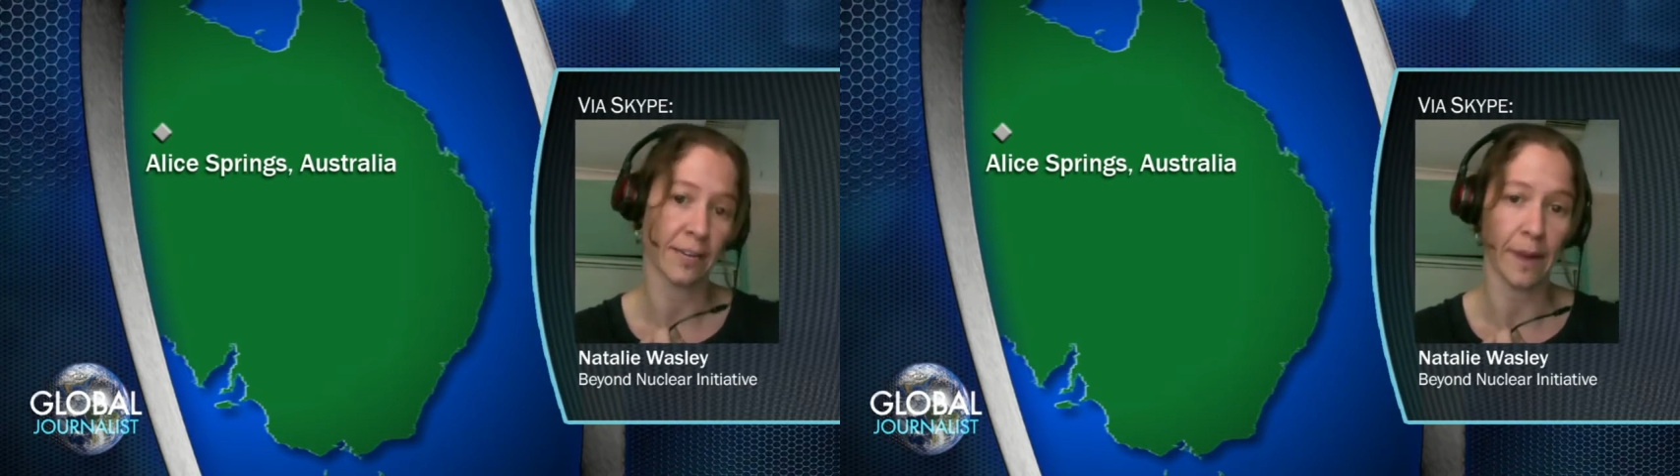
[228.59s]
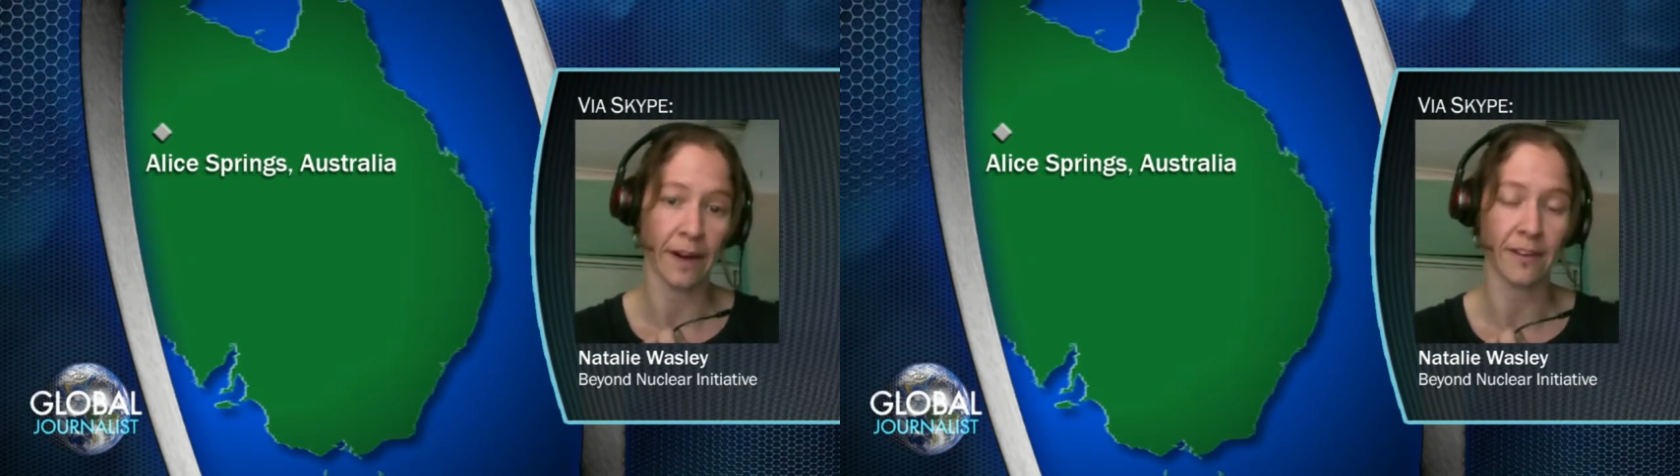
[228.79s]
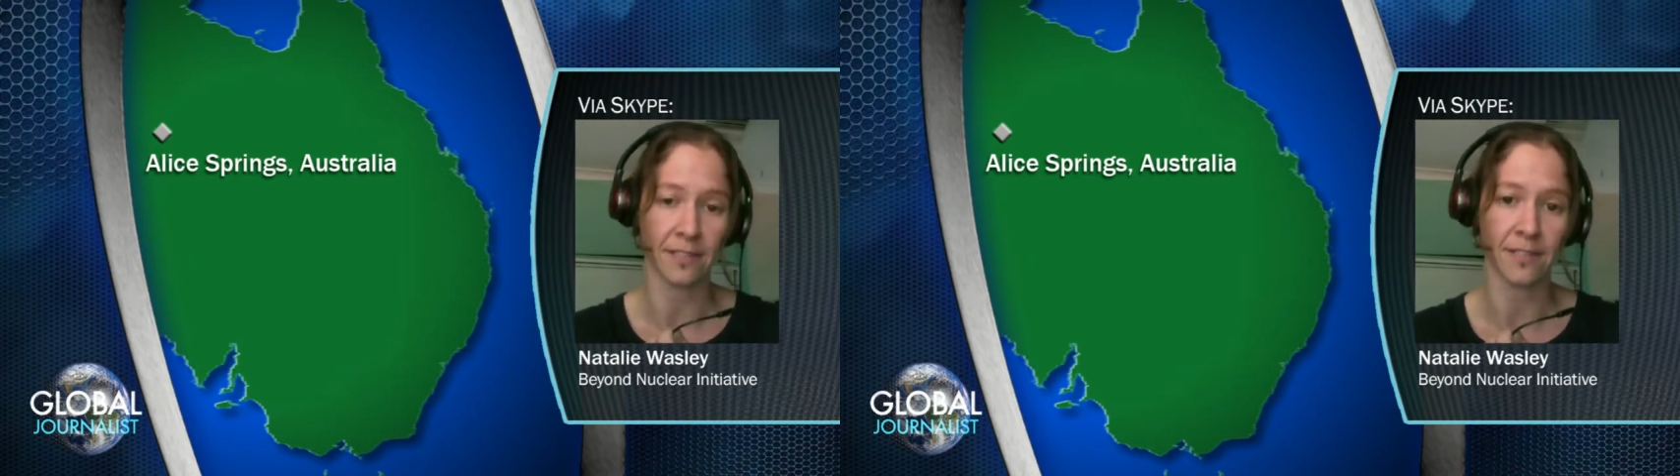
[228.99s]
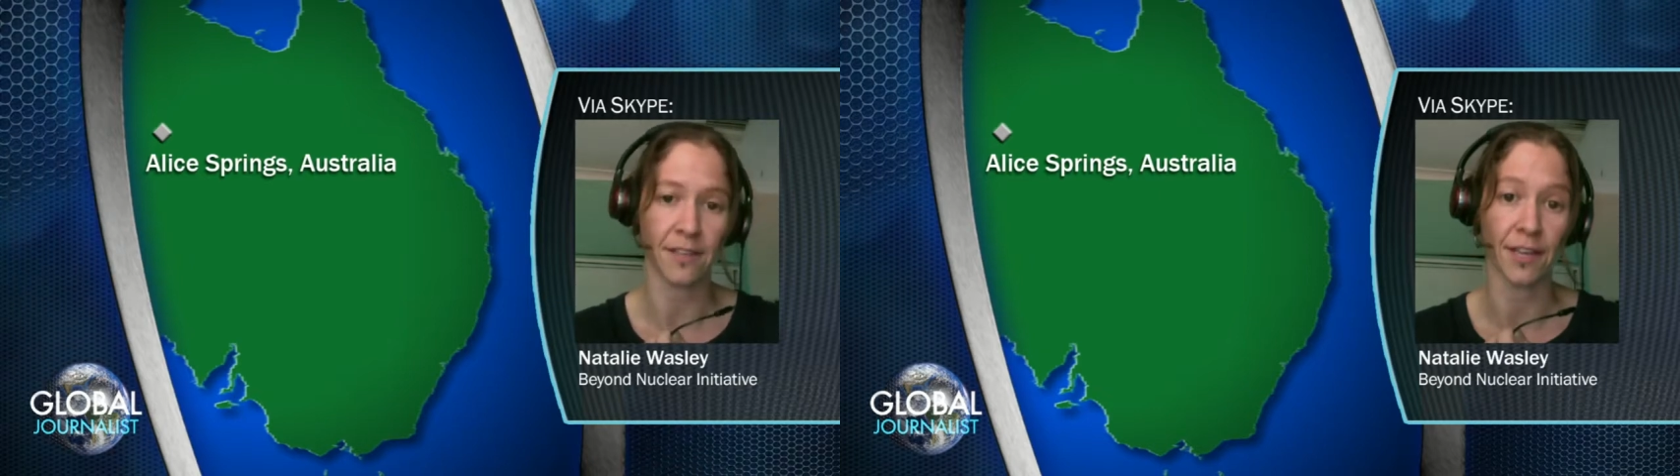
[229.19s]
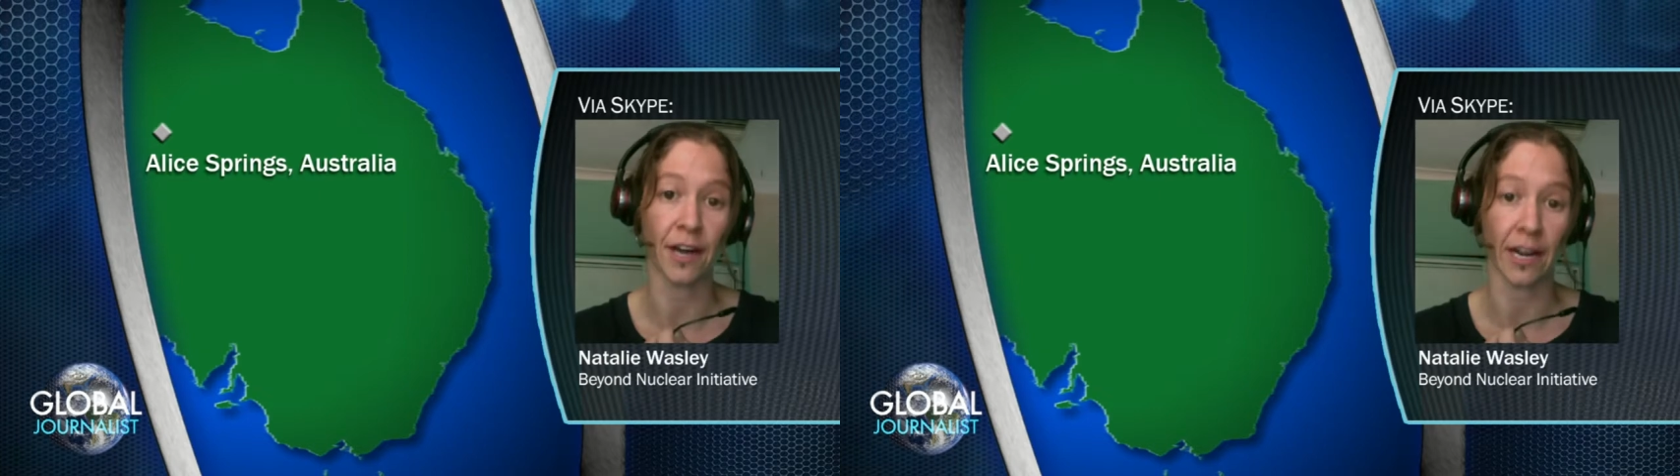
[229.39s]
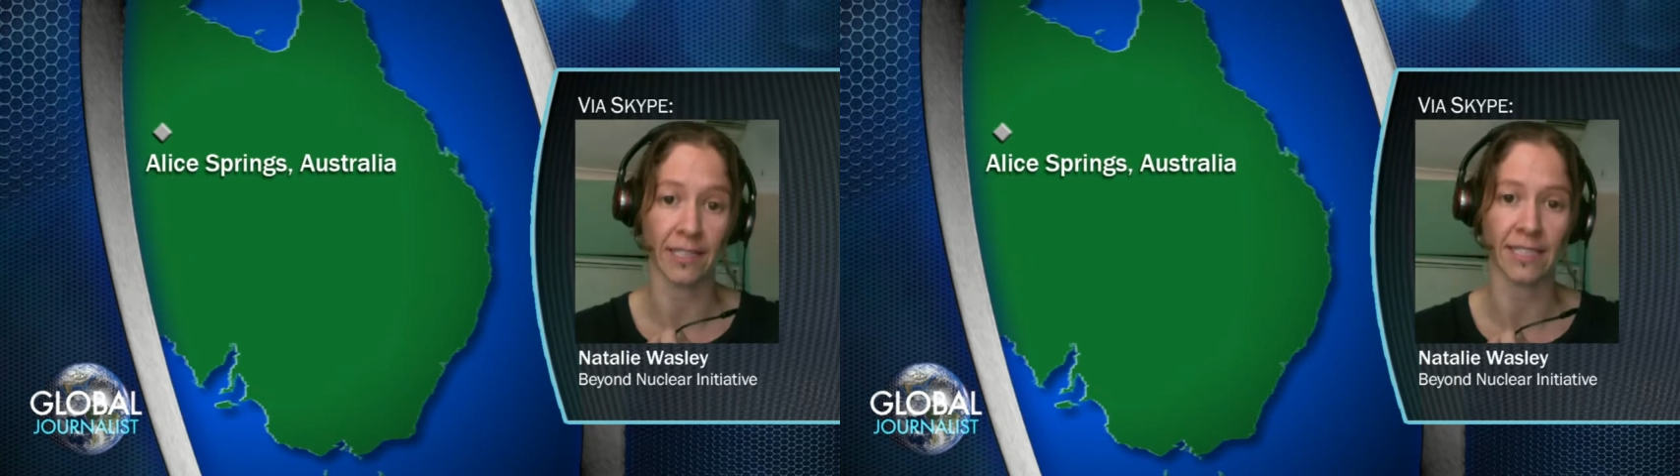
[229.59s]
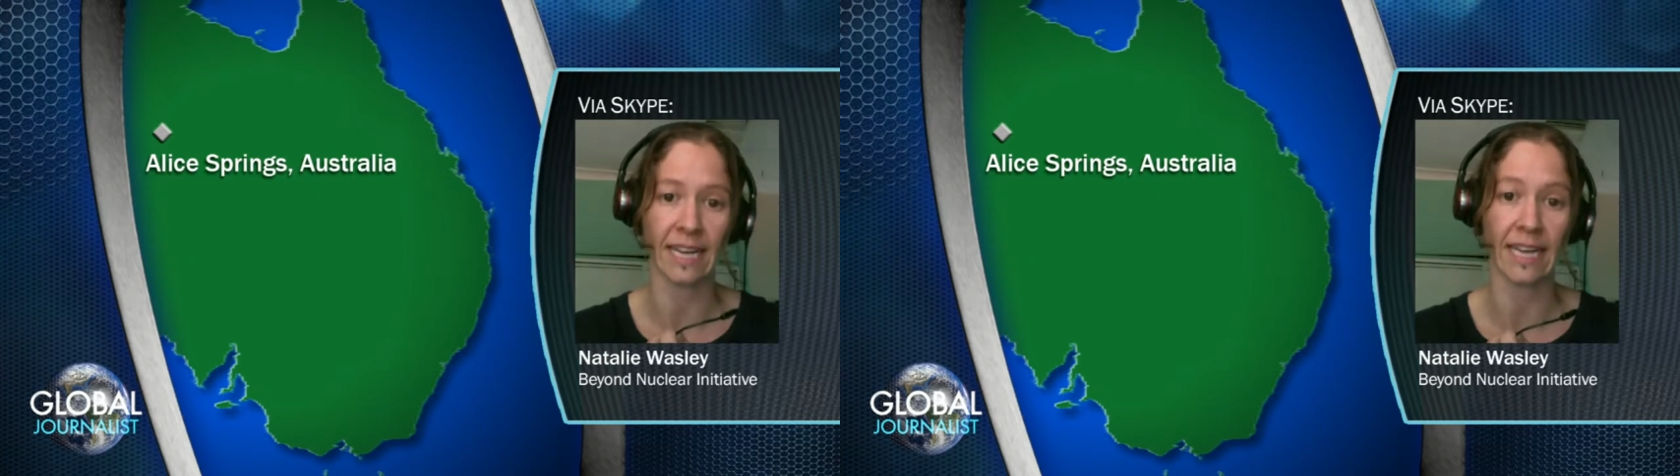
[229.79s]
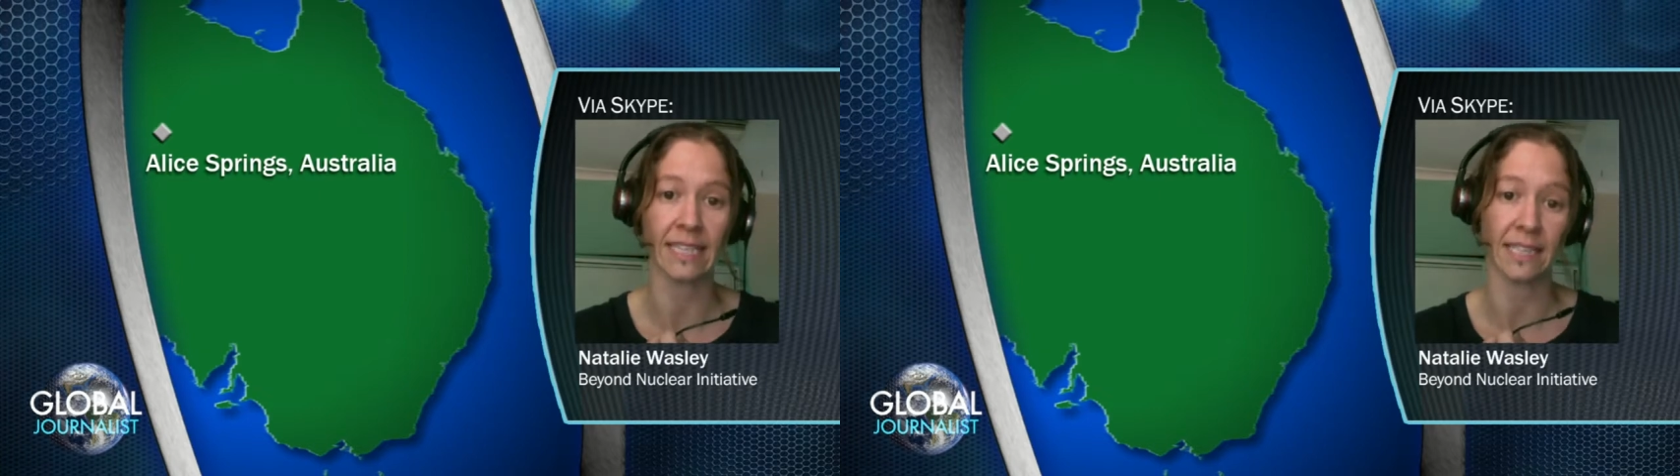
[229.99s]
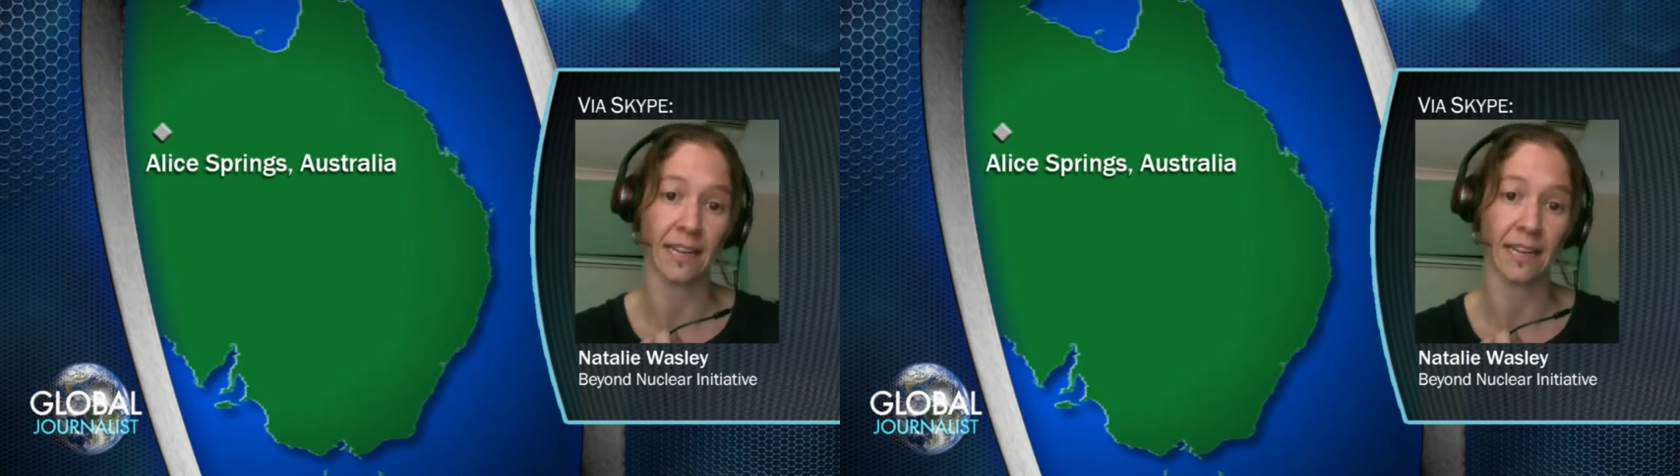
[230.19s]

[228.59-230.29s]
in comparison to the United States